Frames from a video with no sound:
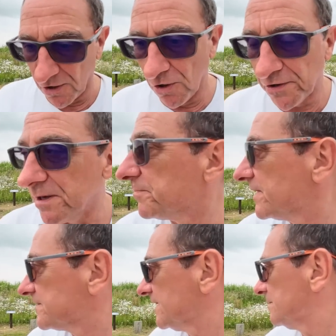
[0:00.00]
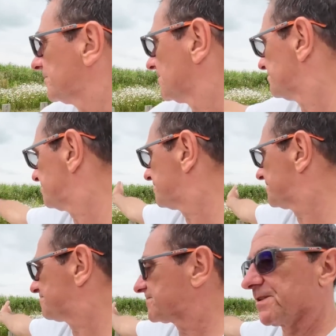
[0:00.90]
not looking pretty, but
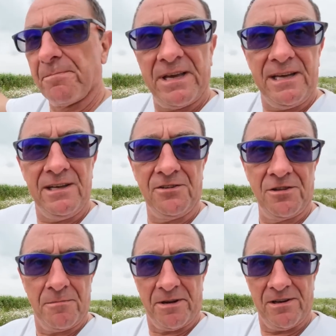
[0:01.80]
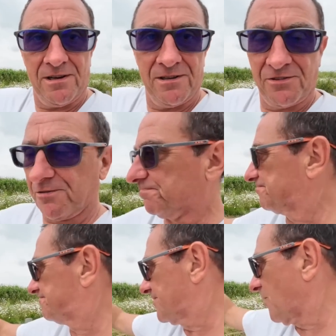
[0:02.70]
the bees and the birds,
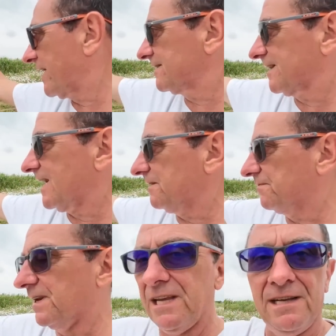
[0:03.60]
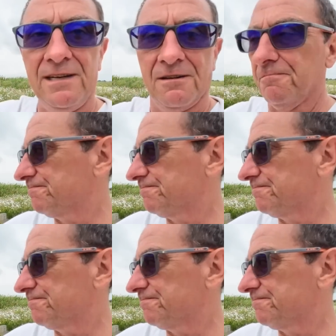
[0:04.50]
the wildlife need